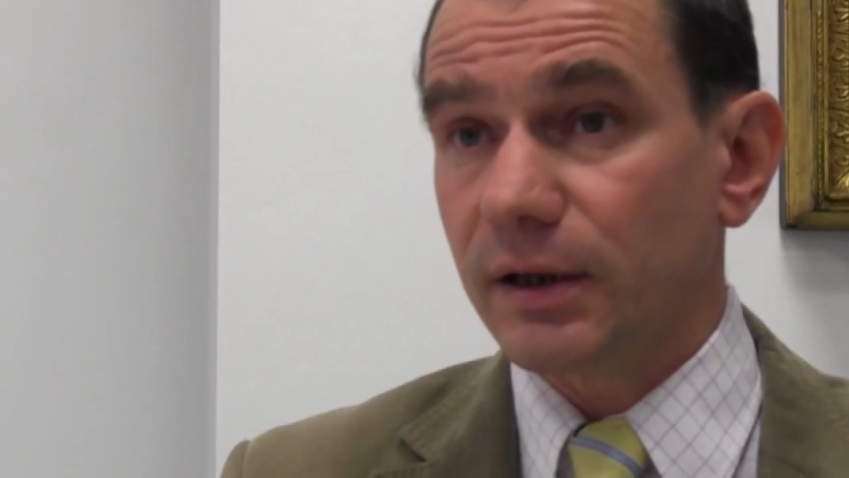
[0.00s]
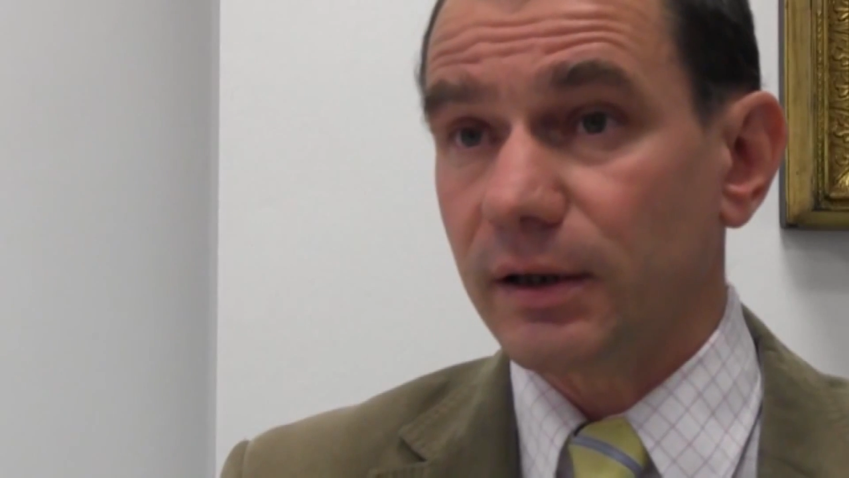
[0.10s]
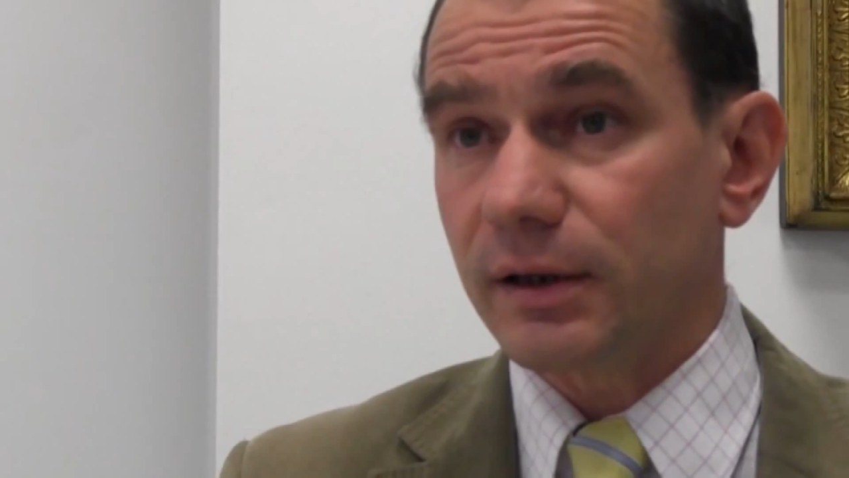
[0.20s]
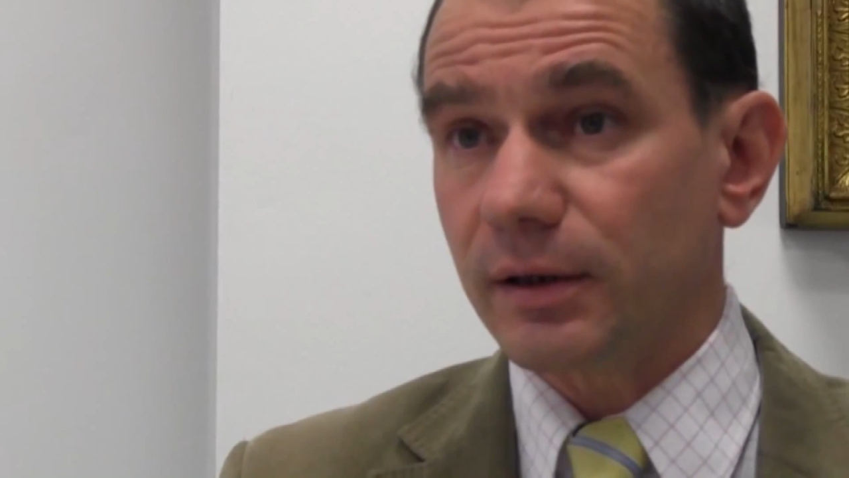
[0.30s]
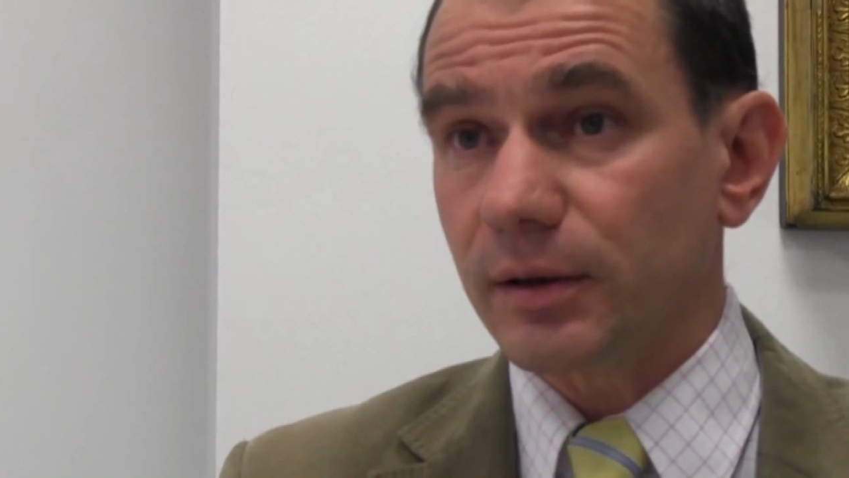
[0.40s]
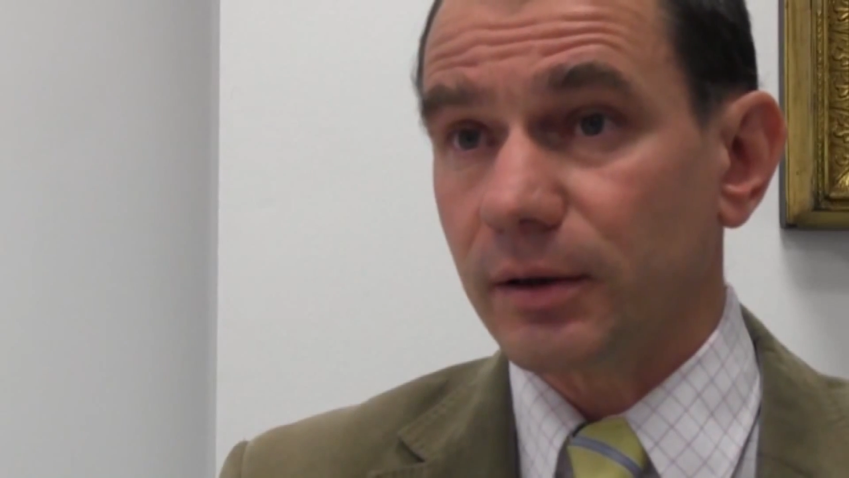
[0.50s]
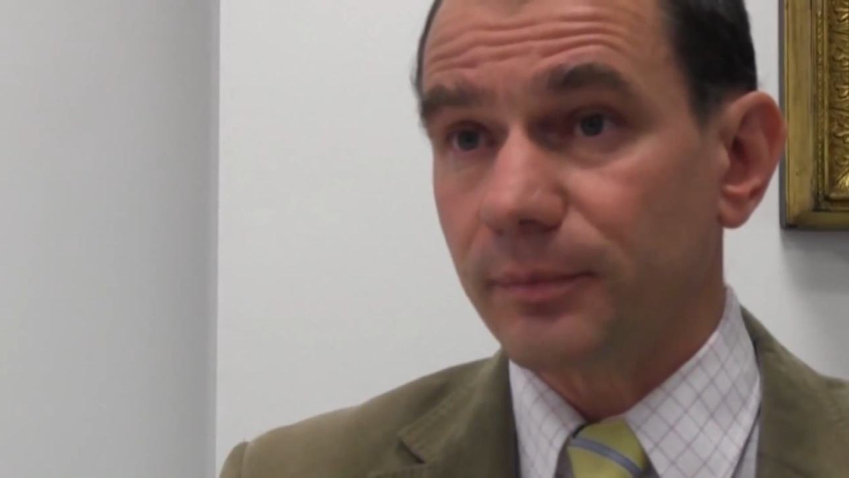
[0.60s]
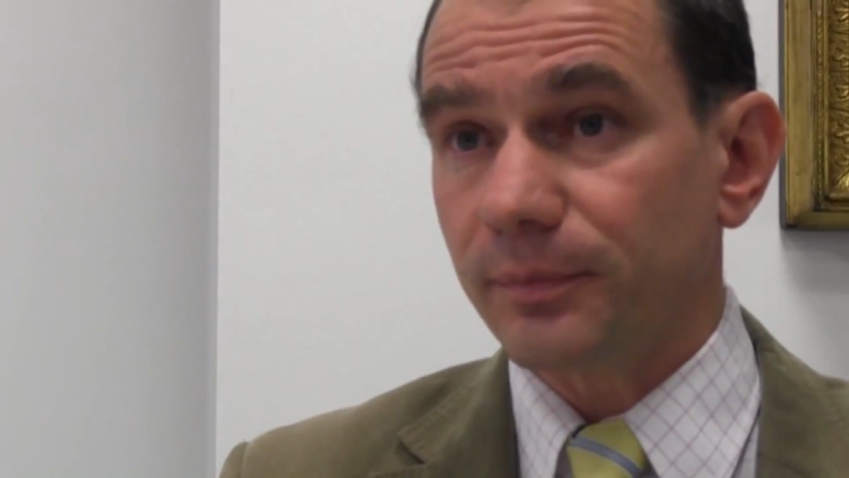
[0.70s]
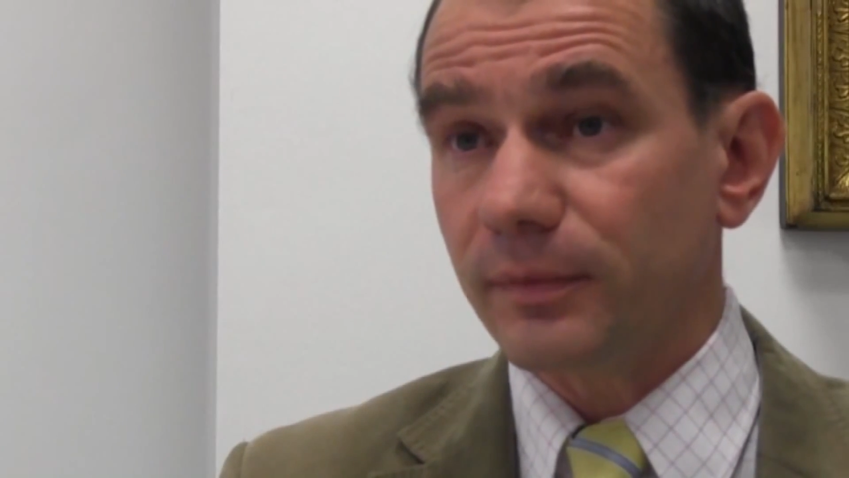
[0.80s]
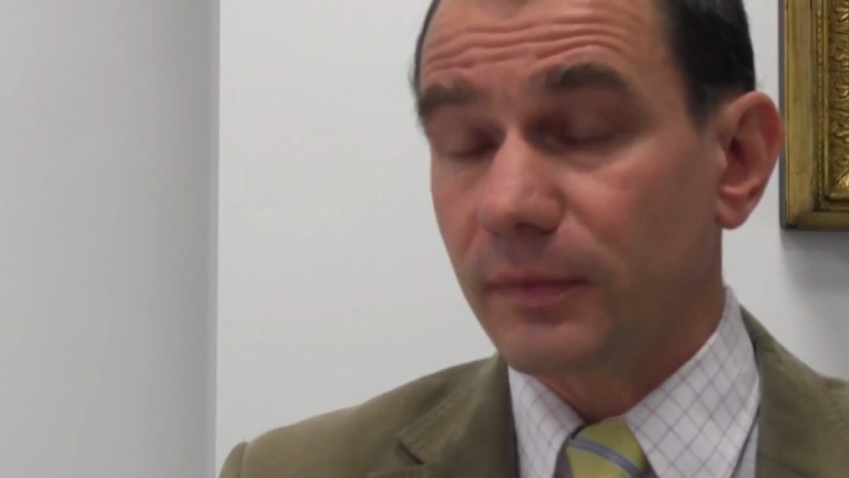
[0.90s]
Uh,
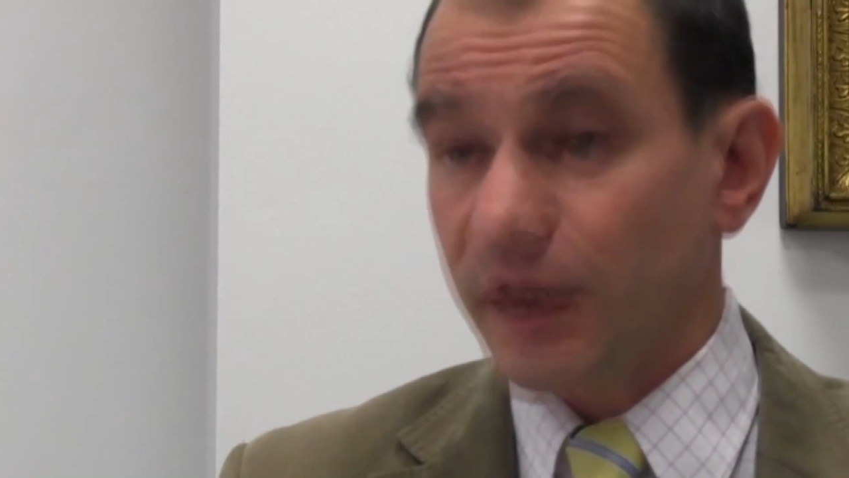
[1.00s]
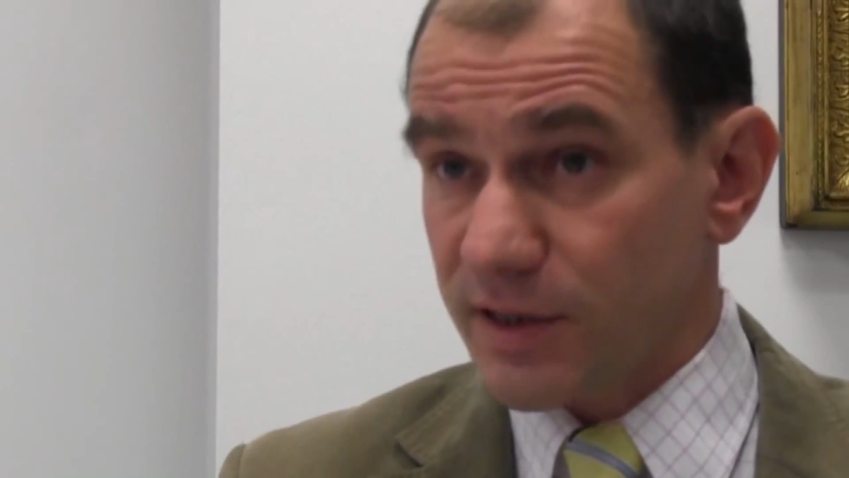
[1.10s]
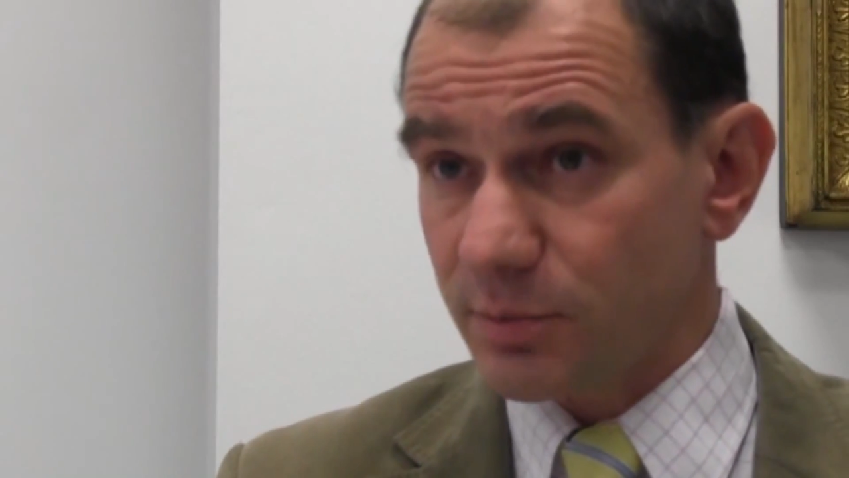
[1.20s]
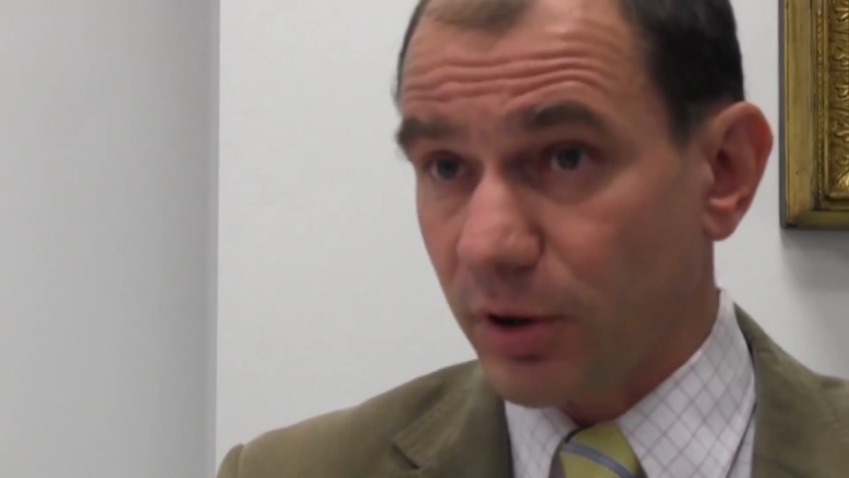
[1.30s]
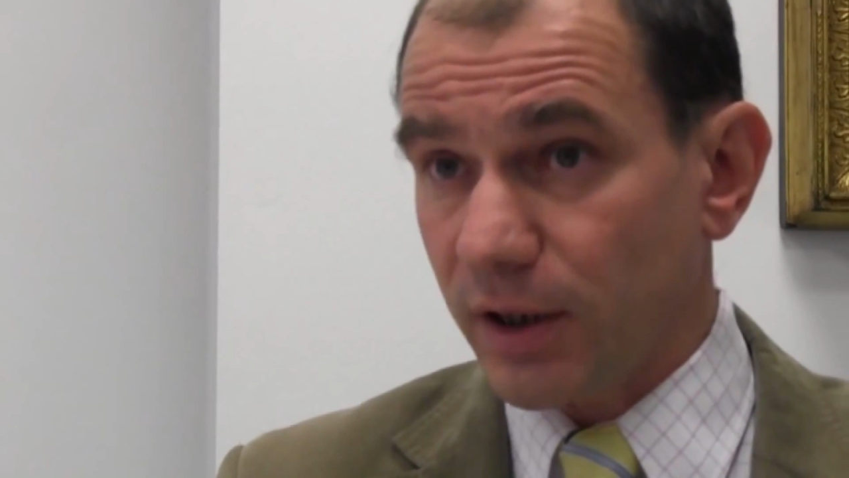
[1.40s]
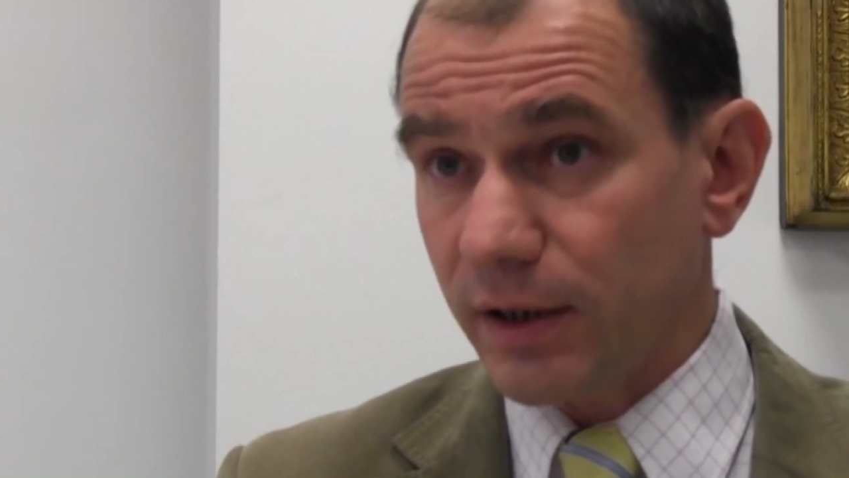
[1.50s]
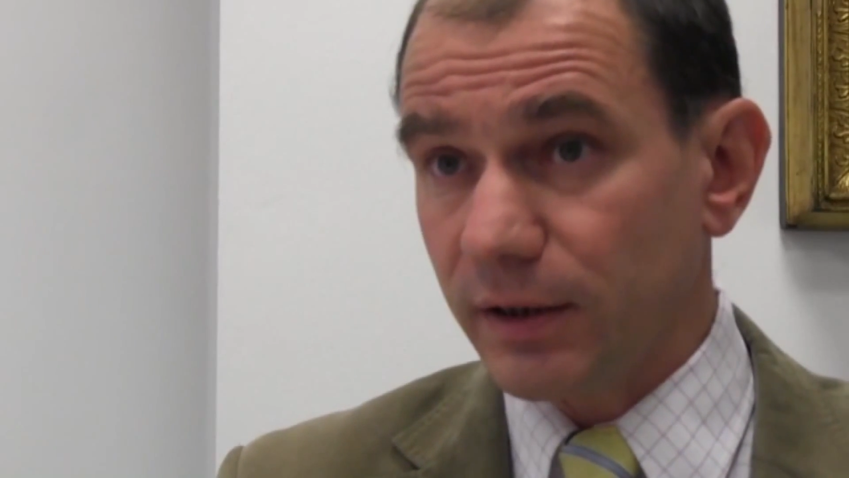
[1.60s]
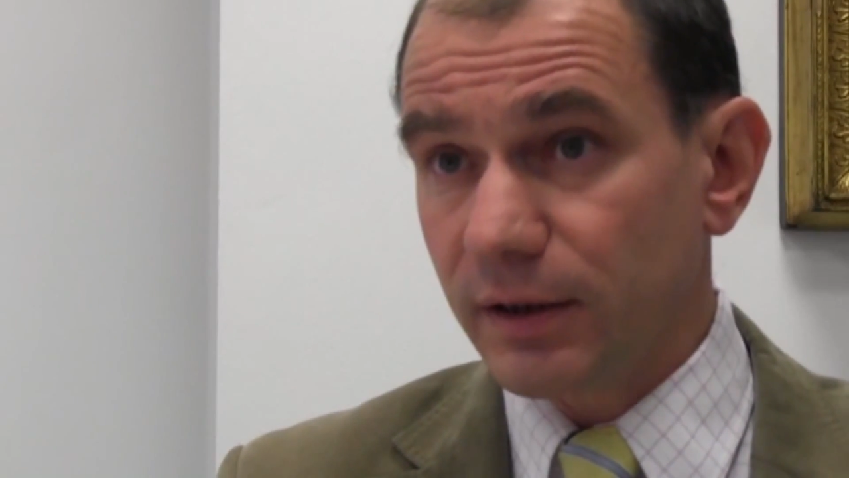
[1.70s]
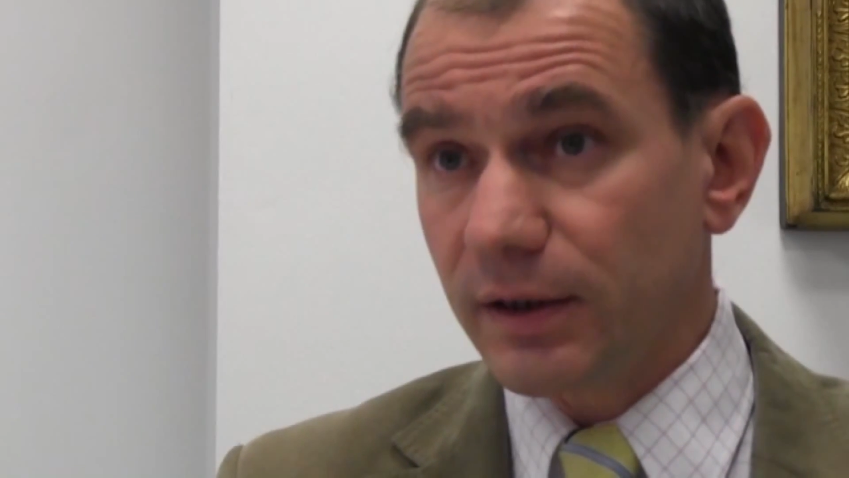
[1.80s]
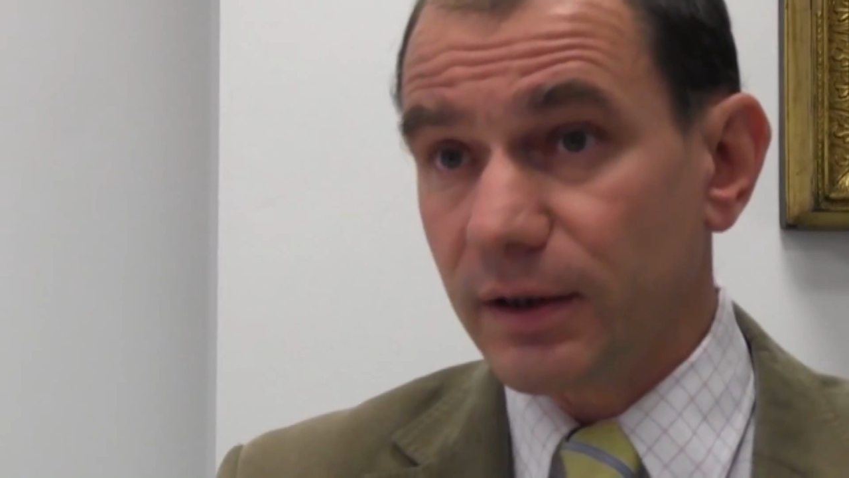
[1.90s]
Hezbollah,